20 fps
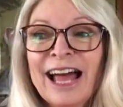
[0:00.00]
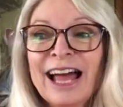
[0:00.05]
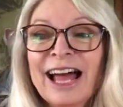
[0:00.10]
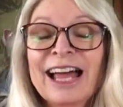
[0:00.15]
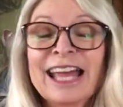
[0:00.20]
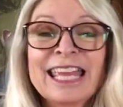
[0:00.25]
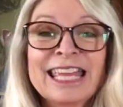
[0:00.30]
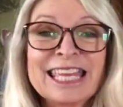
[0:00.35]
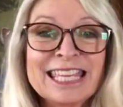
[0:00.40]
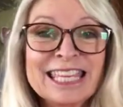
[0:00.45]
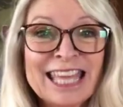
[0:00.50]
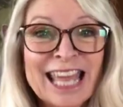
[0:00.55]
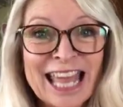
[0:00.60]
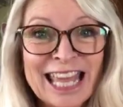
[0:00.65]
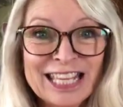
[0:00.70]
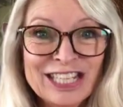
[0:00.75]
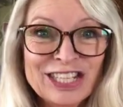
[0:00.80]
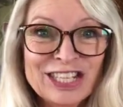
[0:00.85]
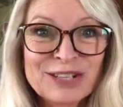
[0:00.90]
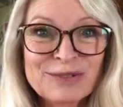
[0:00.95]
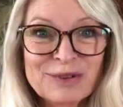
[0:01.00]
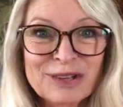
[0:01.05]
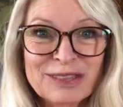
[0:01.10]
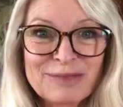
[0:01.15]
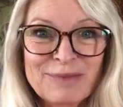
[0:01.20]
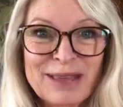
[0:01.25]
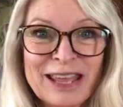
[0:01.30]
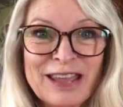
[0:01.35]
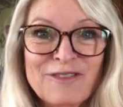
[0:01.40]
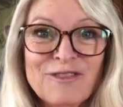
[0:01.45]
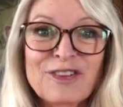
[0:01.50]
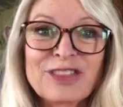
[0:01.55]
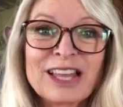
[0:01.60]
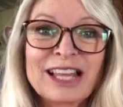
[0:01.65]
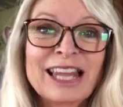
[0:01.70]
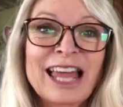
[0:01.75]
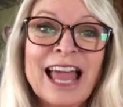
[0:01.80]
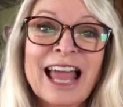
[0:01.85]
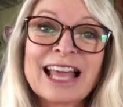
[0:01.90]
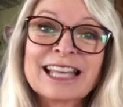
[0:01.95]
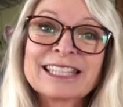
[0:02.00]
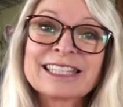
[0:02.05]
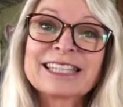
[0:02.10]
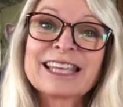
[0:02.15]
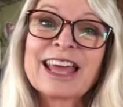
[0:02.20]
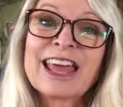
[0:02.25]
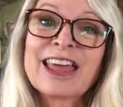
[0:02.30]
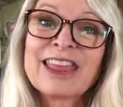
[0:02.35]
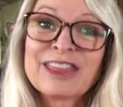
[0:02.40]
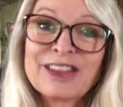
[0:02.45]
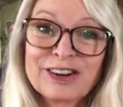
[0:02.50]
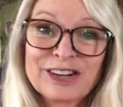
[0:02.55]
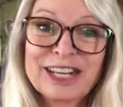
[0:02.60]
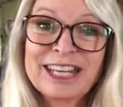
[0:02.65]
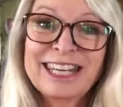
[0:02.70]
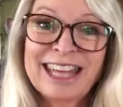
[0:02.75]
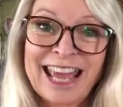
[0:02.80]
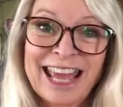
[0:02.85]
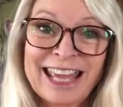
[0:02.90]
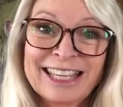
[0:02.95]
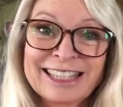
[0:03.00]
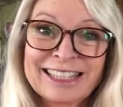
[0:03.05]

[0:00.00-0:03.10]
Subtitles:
engaging with me for the last 30 days.